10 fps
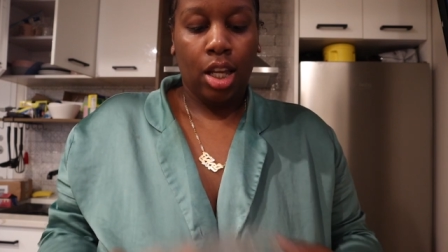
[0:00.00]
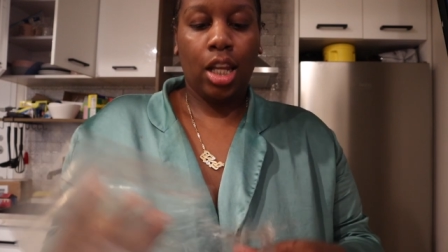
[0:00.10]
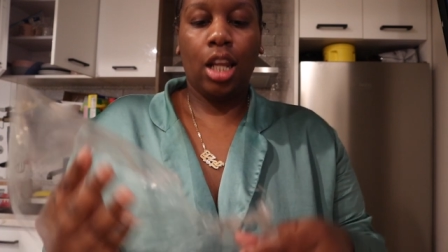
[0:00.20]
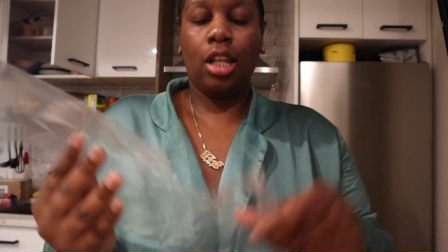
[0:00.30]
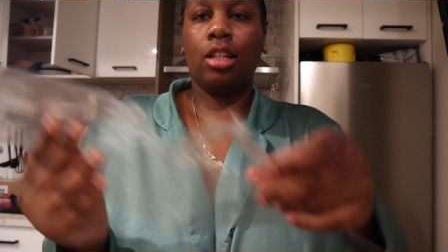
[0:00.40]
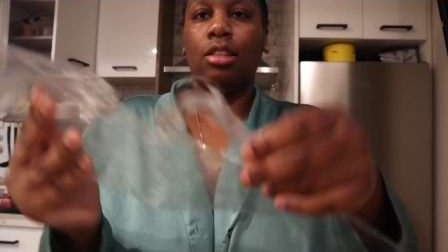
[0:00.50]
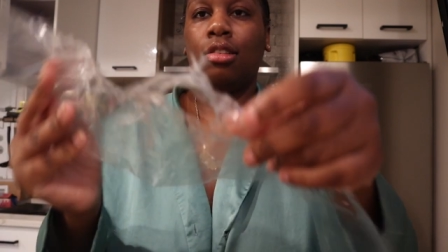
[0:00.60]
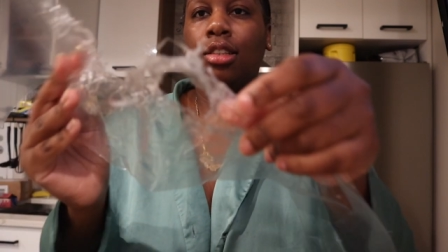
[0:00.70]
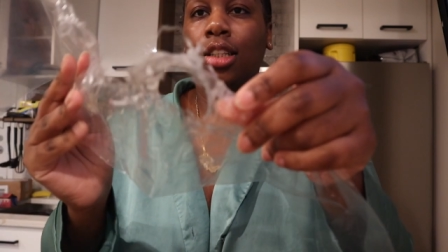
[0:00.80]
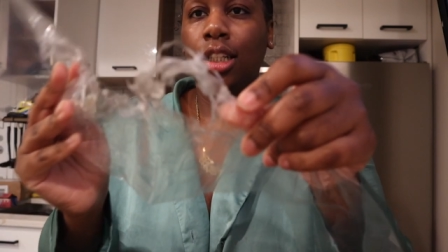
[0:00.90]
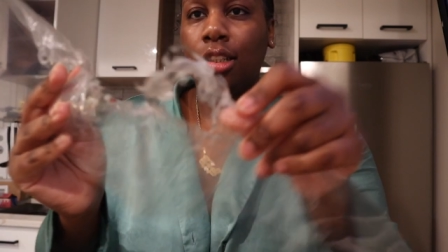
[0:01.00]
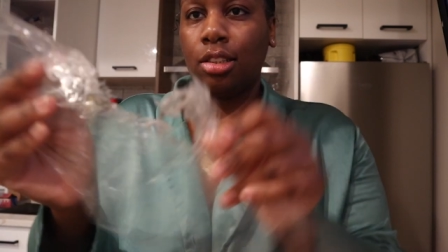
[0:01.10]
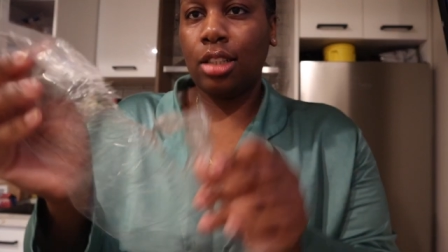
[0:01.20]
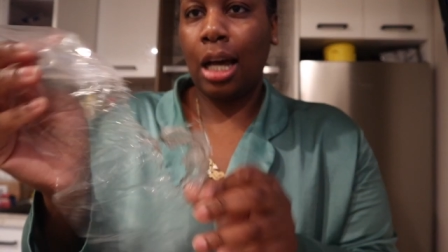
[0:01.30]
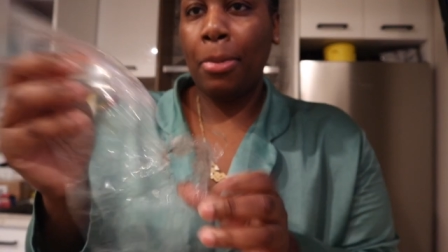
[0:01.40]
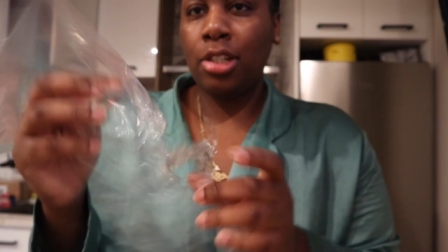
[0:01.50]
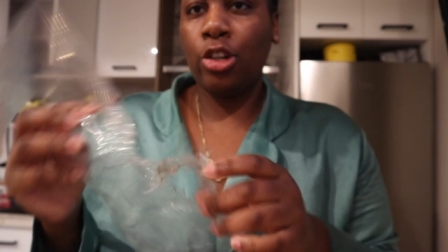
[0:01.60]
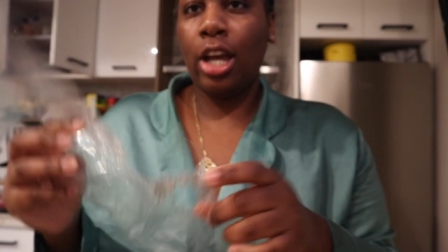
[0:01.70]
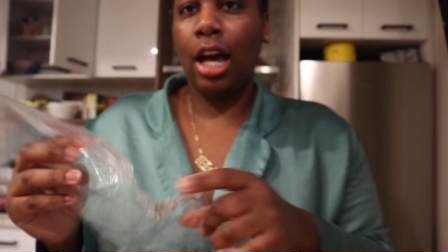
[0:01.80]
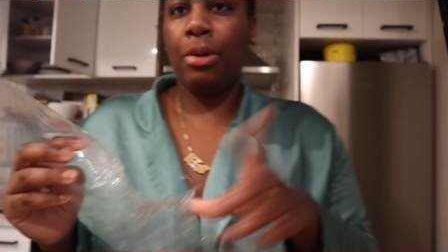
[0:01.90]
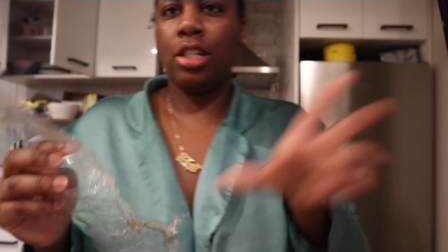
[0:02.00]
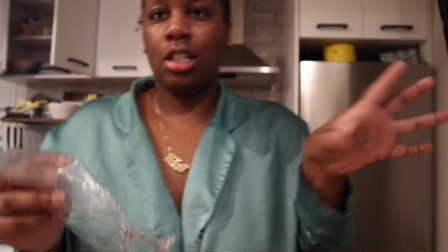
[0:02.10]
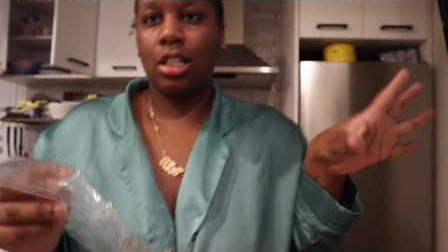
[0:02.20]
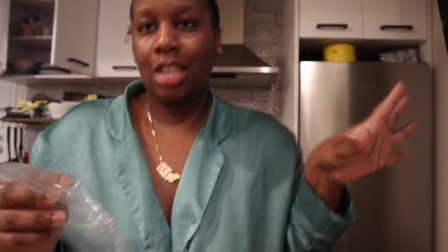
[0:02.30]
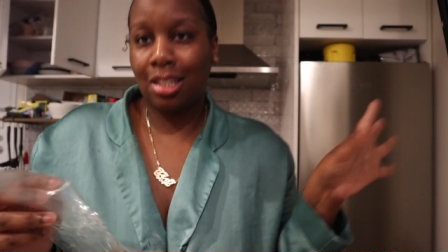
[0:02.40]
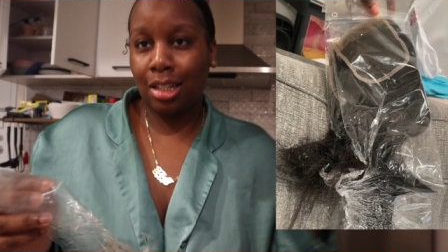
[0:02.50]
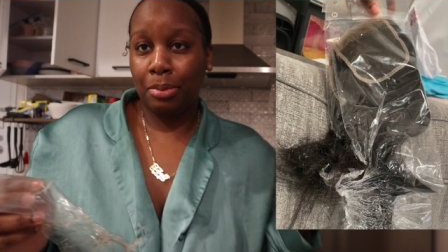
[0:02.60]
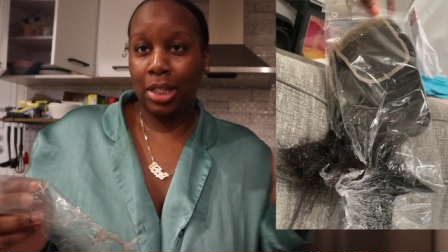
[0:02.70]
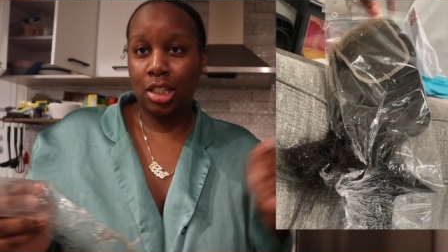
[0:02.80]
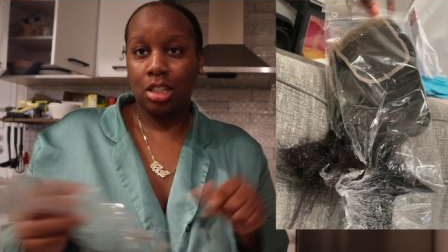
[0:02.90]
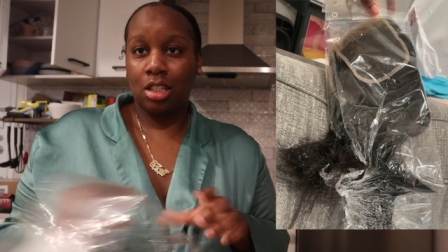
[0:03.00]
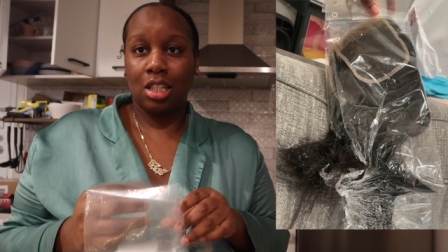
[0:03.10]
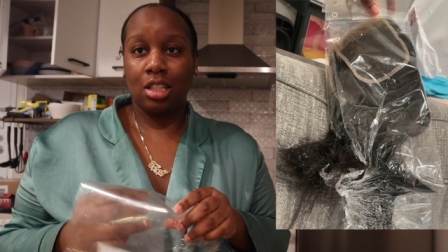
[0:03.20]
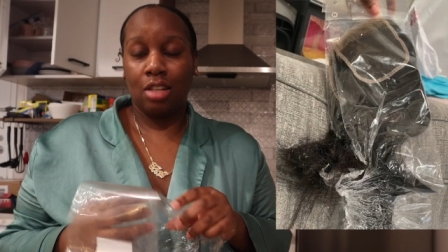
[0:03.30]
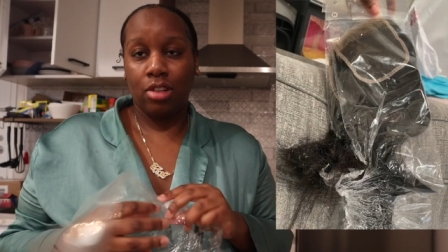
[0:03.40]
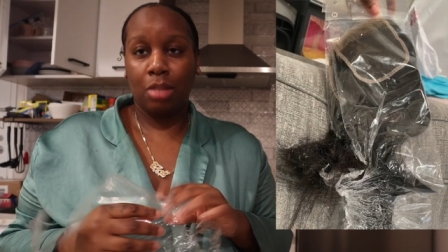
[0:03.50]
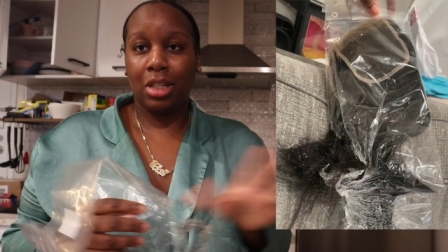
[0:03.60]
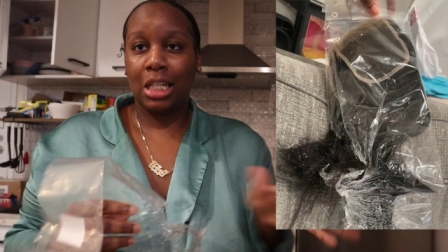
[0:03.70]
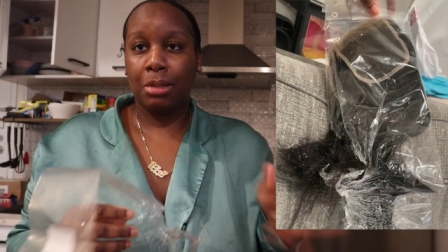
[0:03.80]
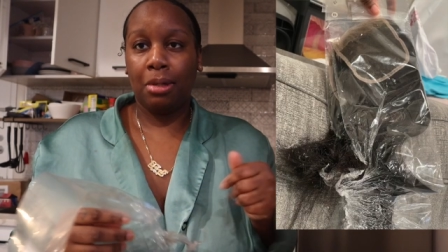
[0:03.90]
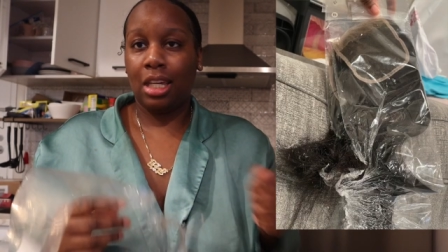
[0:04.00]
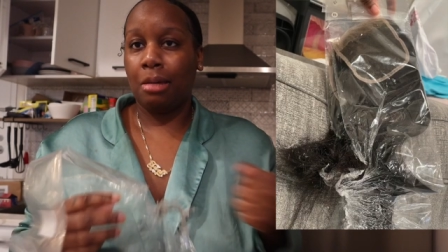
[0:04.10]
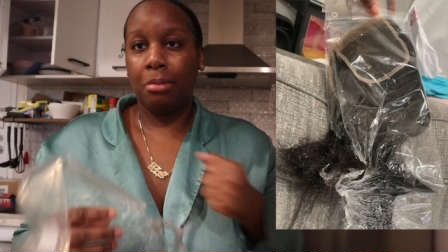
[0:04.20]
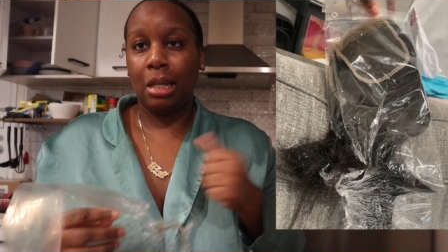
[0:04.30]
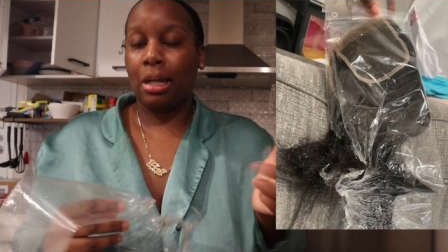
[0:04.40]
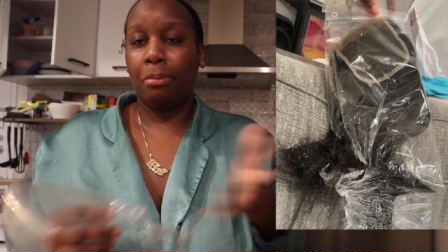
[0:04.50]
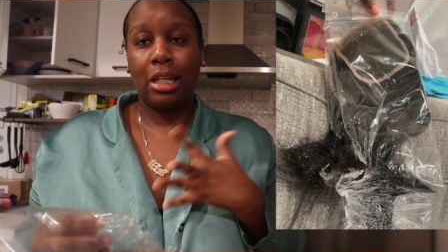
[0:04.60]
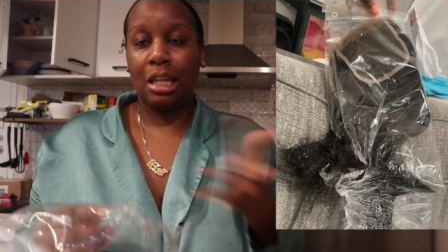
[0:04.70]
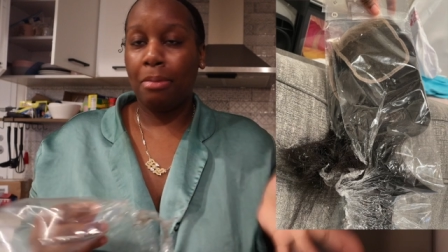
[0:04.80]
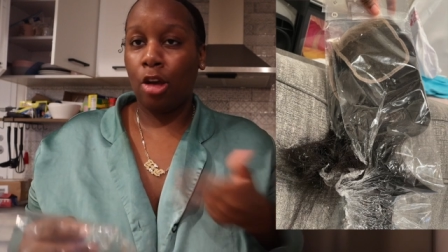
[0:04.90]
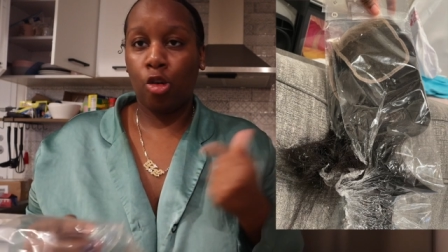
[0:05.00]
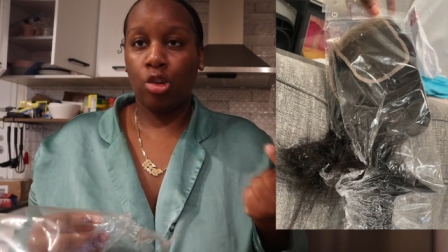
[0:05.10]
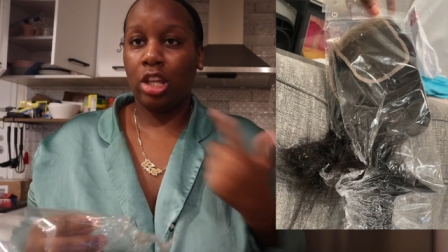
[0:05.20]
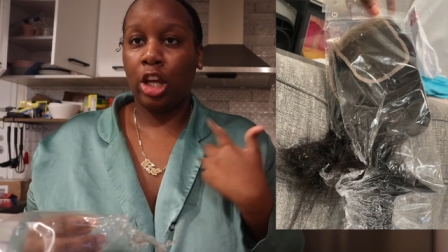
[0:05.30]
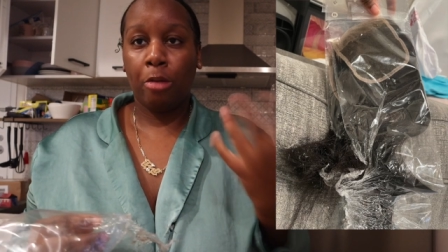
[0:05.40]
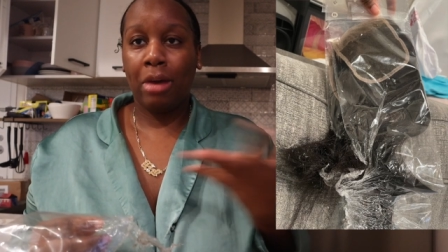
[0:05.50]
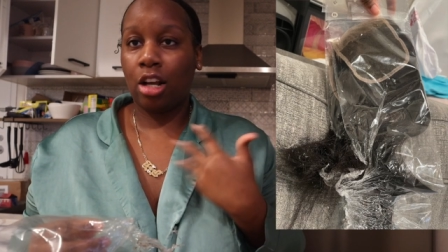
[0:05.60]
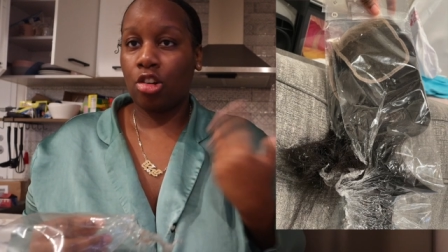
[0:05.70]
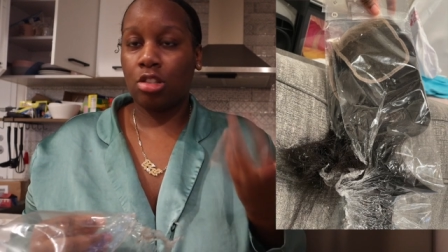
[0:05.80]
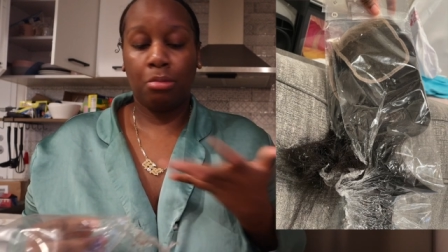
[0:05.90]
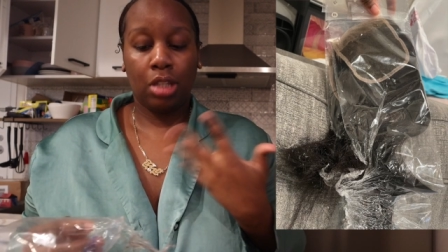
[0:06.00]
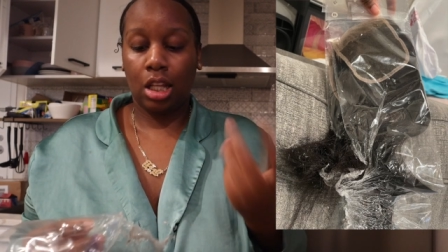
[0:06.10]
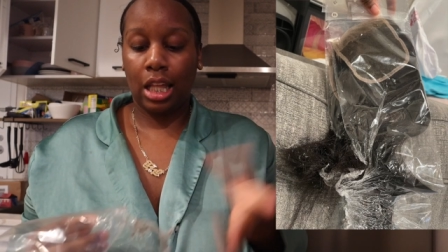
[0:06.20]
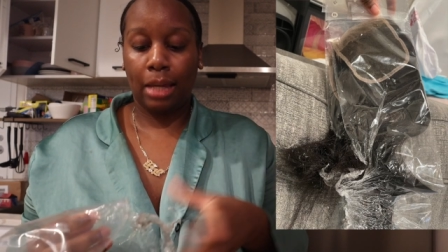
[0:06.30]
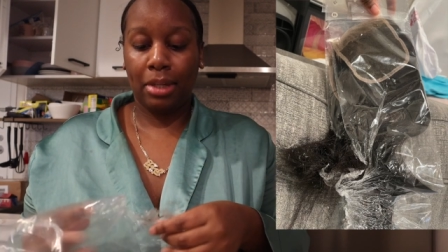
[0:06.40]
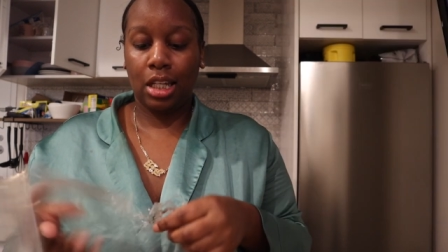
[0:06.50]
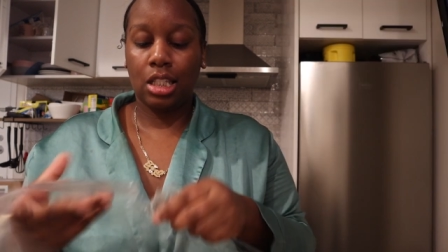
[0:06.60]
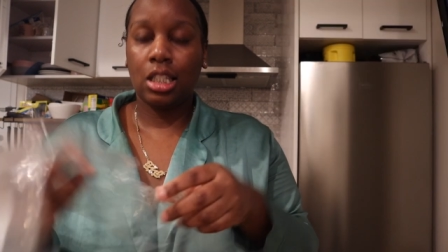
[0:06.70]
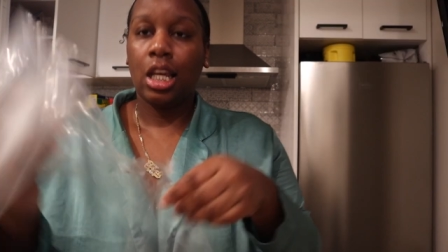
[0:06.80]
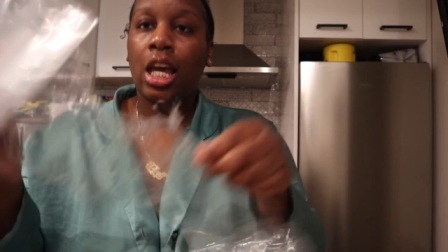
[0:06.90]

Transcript: and then look, I'm gonna show y'all a picture because I took the pictures to send to the vendor because they need, I need my money back or the hair back or something like because